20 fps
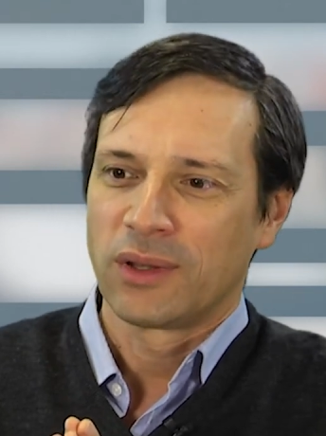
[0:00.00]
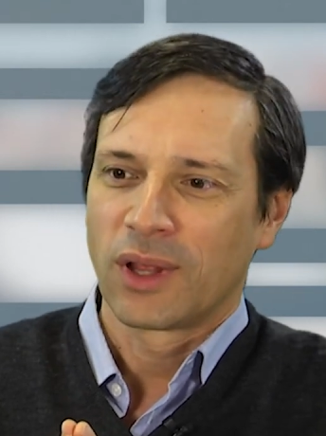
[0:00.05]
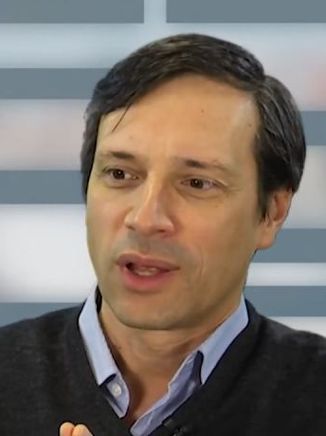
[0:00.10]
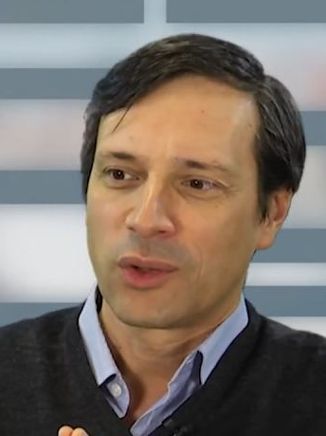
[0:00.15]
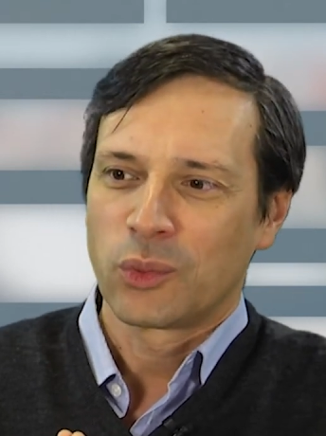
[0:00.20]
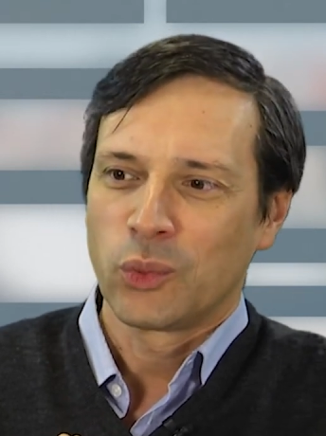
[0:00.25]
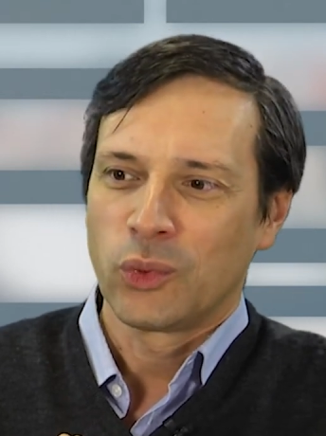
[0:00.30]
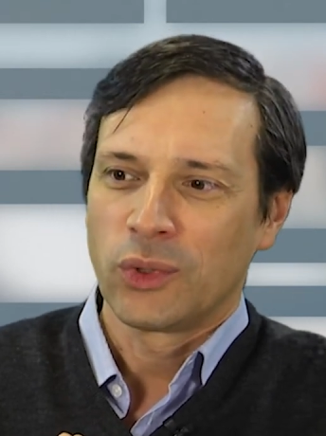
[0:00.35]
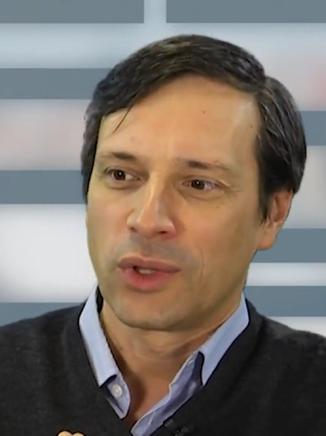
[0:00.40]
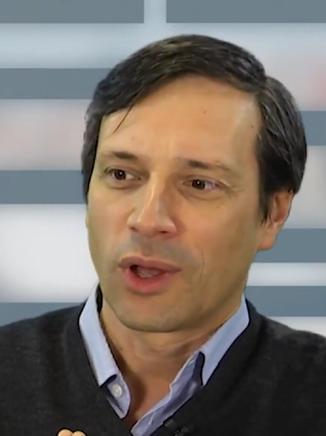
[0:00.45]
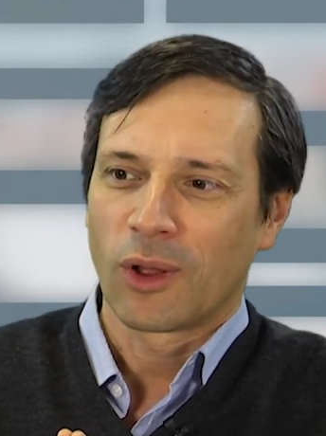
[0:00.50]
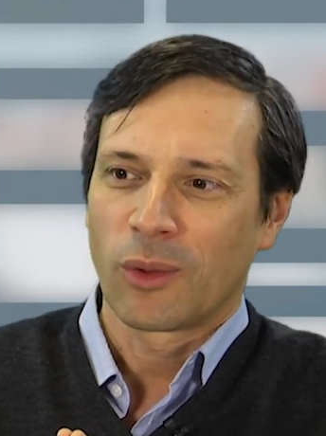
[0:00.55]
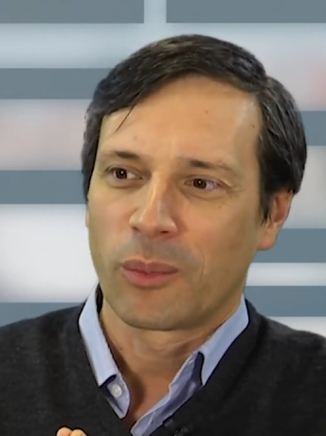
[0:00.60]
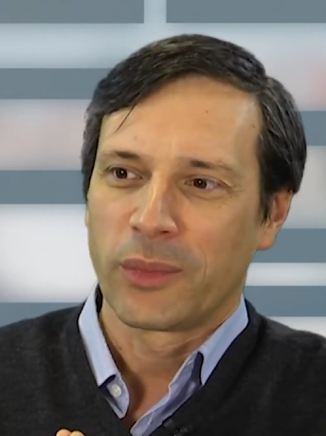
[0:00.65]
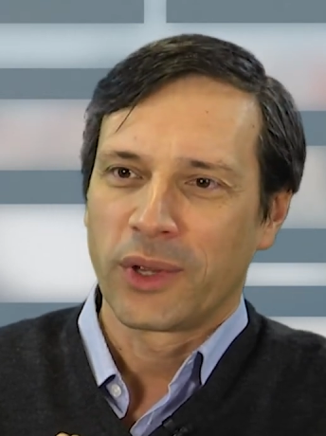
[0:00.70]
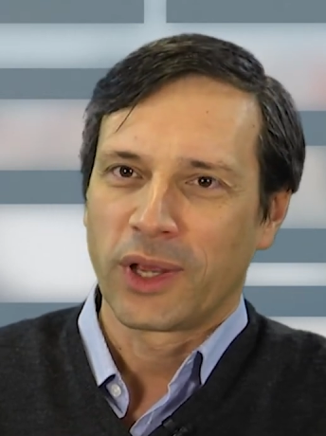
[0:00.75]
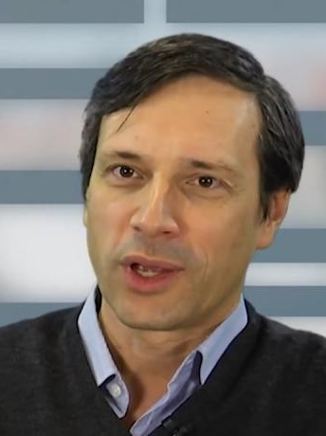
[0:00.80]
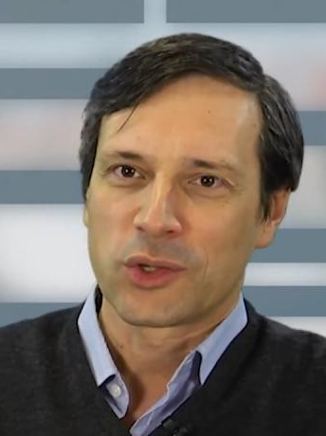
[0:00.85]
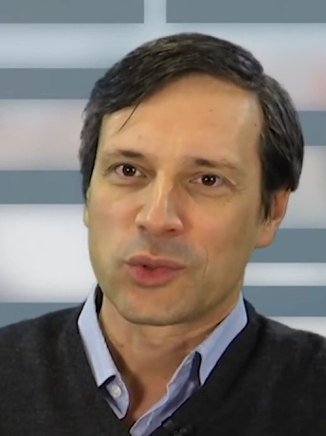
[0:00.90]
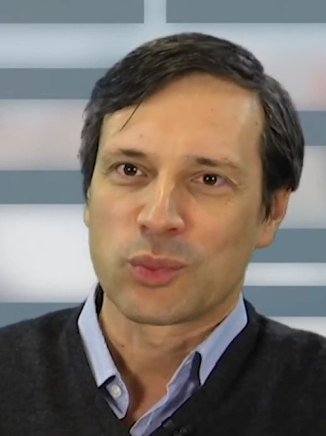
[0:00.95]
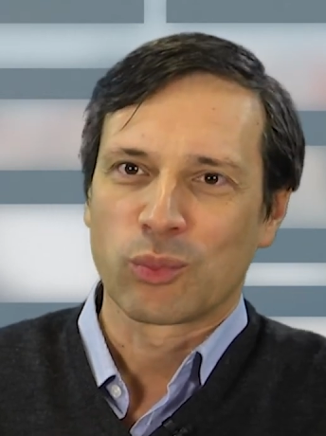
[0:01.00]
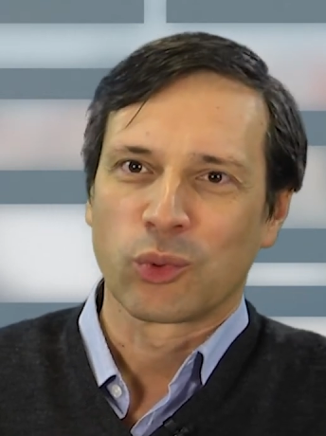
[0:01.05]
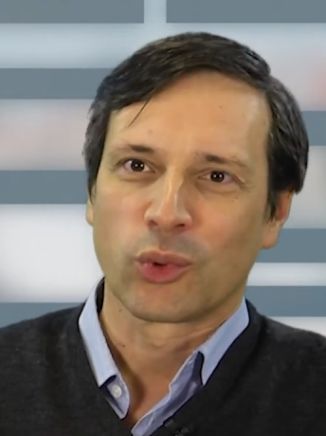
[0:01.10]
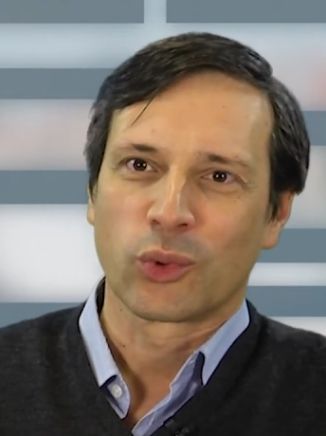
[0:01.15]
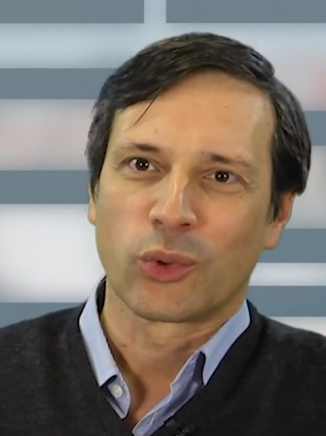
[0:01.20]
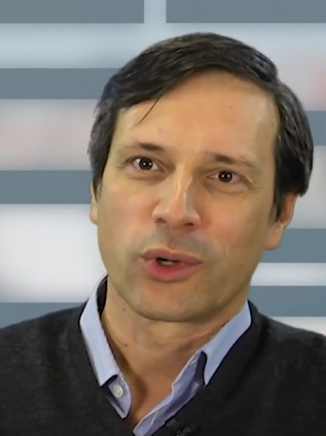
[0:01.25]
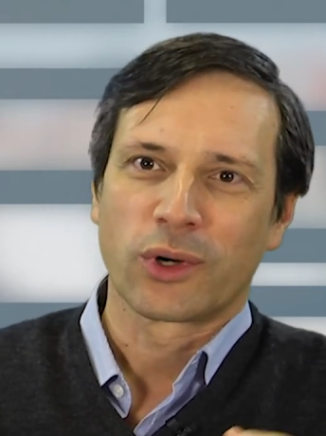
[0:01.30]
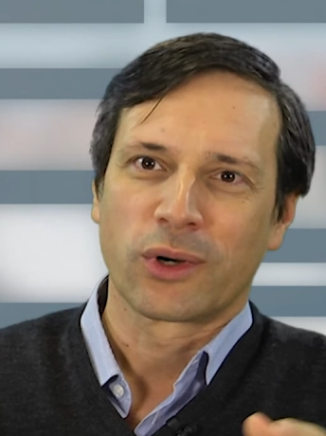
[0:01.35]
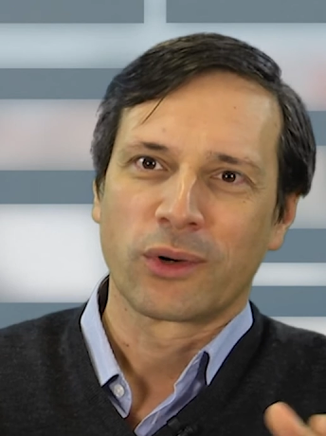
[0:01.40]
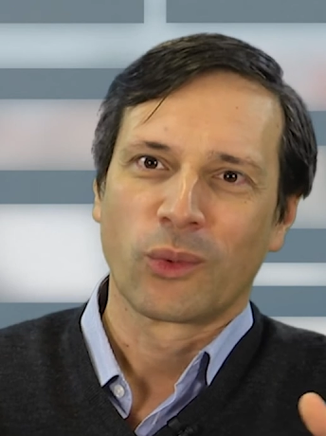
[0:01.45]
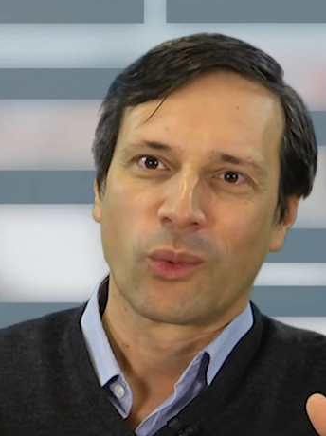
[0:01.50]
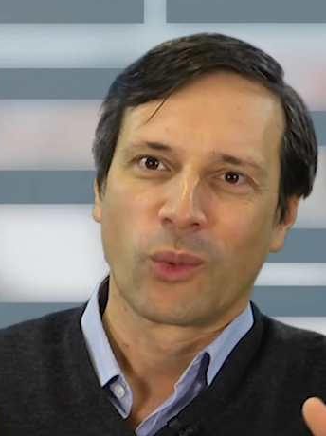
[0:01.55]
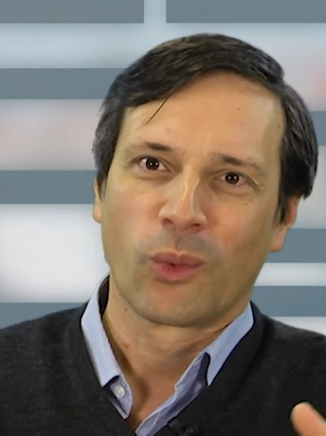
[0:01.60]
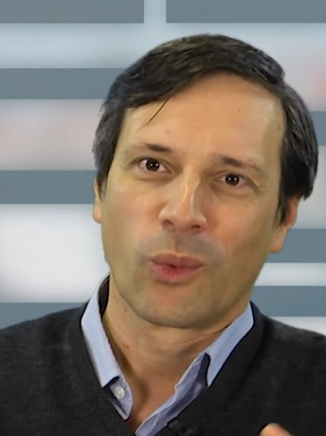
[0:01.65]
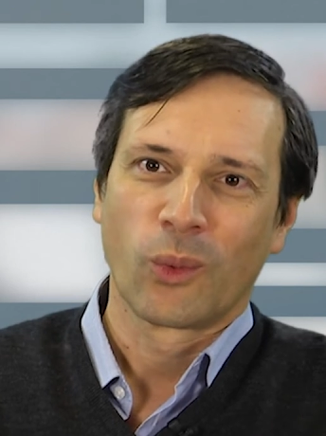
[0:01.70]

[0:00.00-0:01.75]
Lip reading: that would help me explore